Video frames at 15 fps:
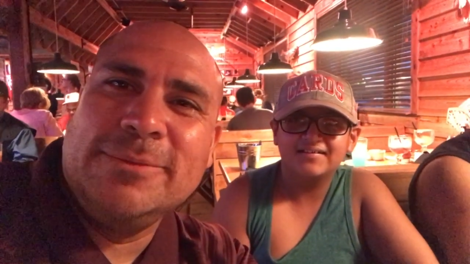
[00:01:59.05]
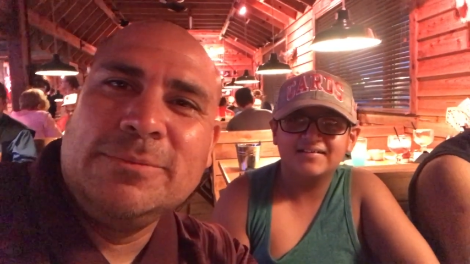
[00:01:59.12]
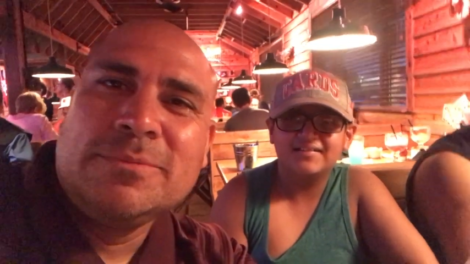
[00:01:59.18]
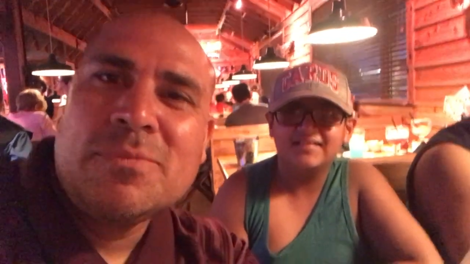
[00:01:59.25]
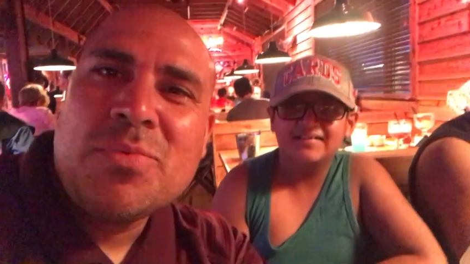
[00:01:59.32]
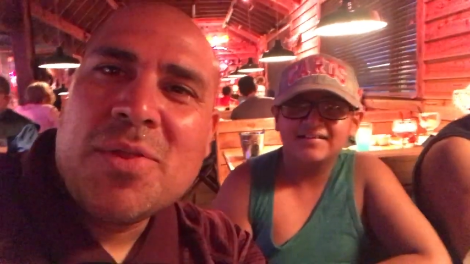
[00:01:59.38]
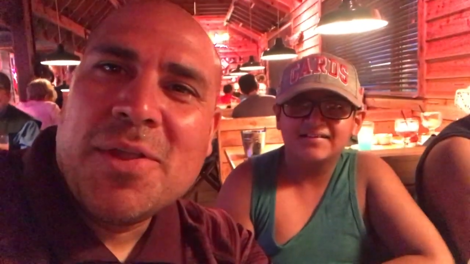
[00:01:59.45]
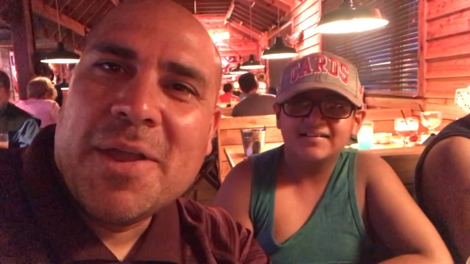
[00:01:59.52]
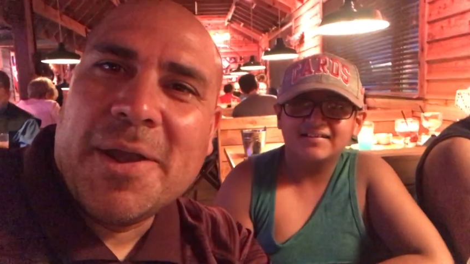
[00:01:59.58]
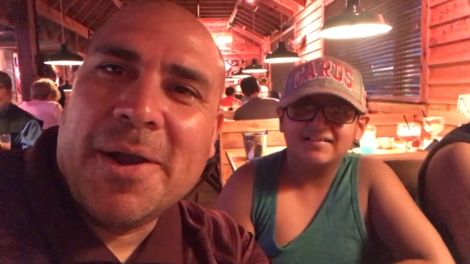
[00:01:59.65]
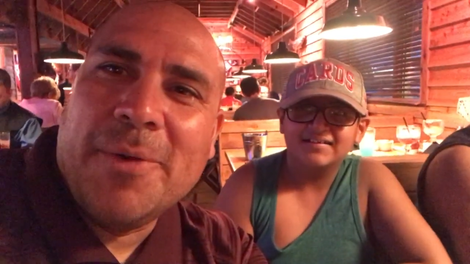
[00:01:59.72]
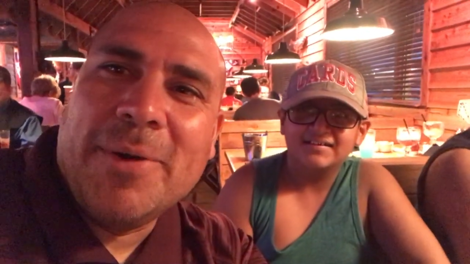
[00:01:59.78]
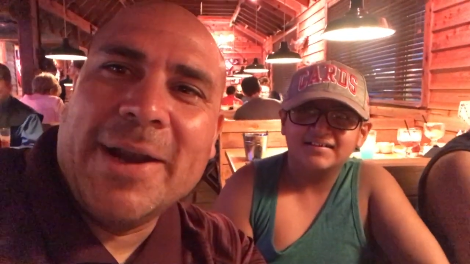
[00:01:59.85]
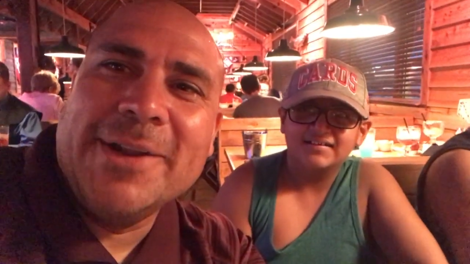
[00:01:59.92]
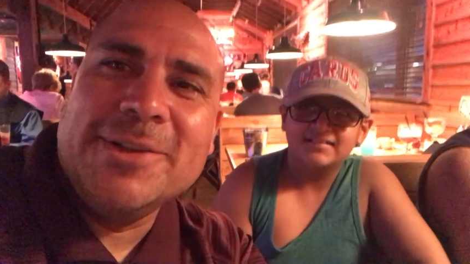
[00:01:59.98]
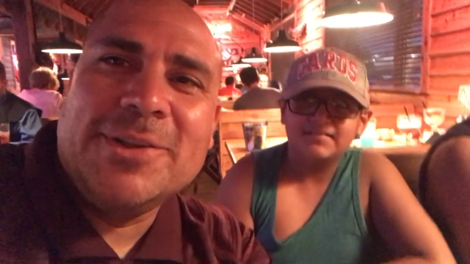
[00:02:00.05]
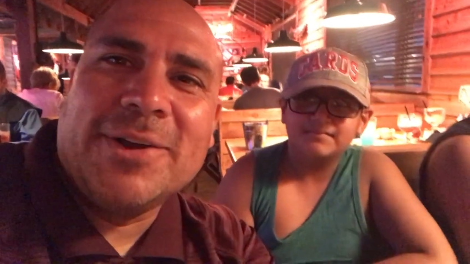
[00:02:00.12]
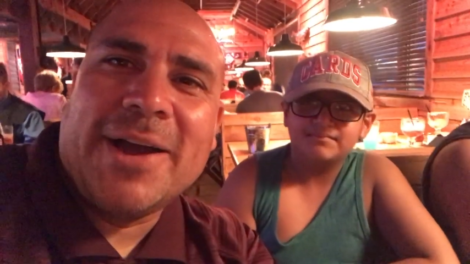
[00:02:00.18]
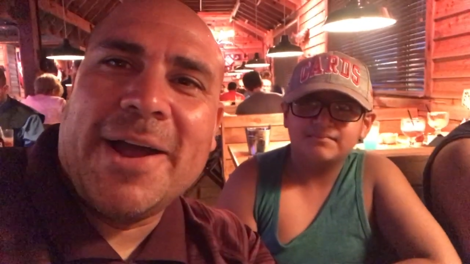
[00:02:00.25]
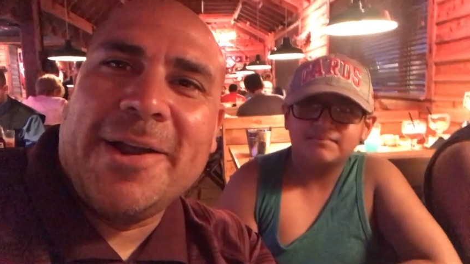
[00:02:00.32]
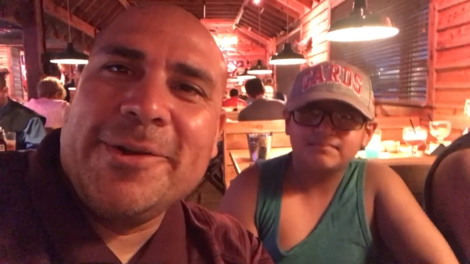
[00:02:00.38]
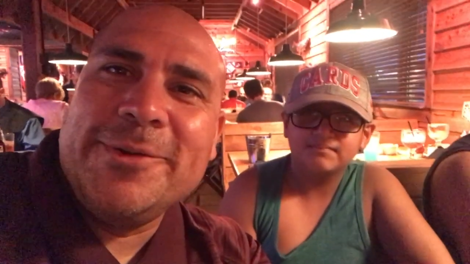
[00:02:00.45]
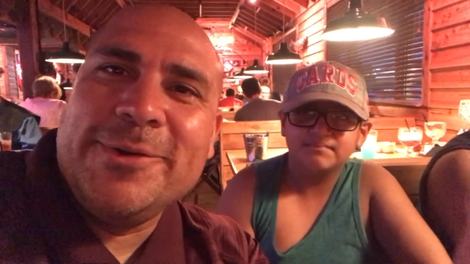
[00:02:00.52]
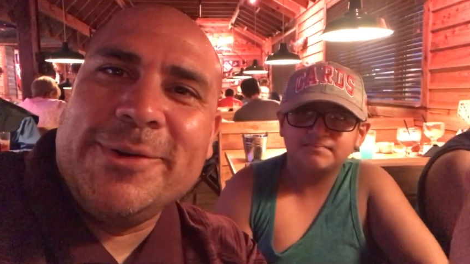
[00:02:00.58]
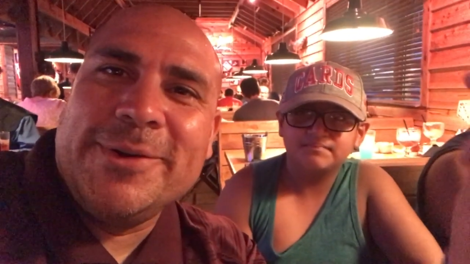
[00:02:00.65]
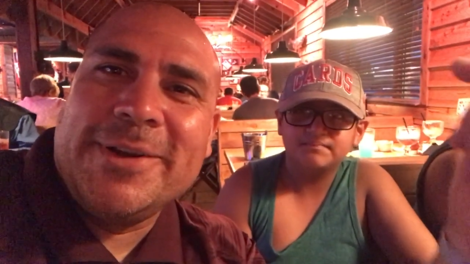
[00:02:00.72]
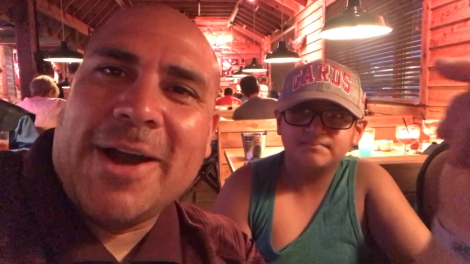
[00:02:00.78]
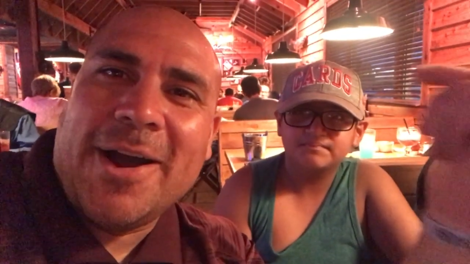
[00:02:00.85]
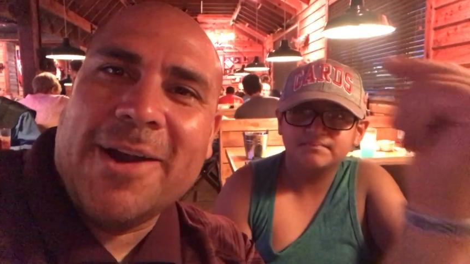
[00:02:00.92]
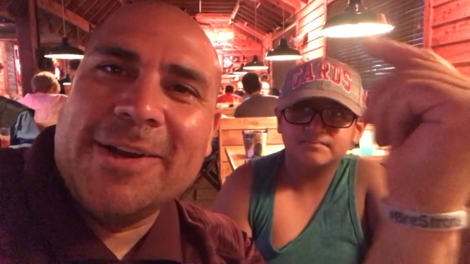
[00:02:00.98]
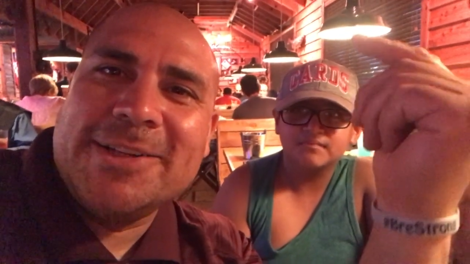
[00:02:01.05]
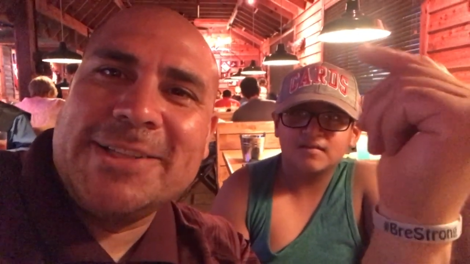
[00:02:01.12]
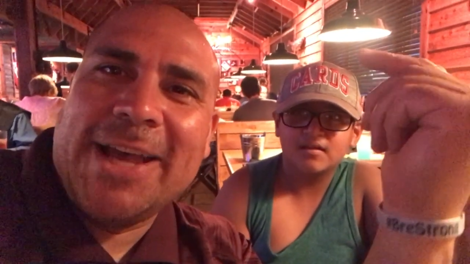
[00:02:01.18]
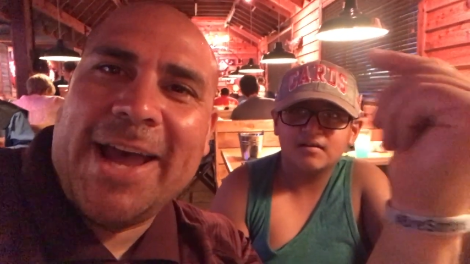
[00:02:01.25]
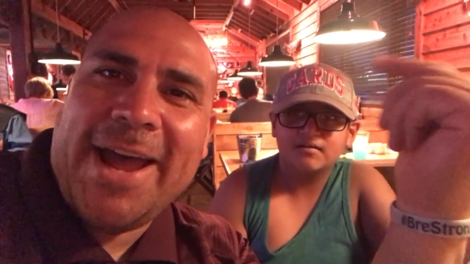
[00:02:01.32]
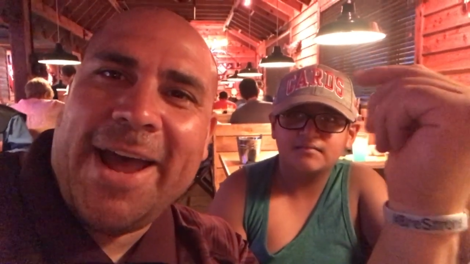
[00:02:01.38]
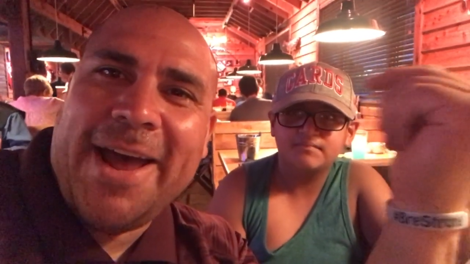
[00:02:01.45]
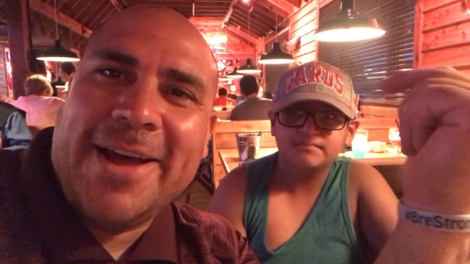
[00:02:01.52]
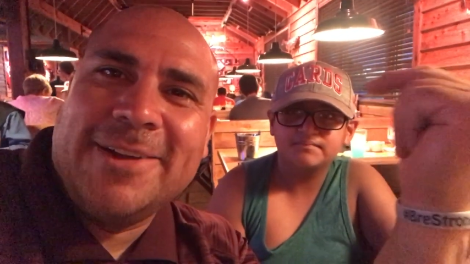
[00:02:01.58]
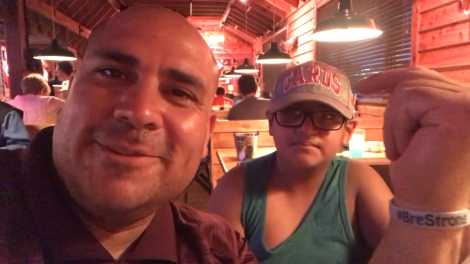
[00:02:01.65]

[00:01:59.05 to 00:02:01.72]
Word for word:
Speaker 1: And Juanito got a new Cards hat.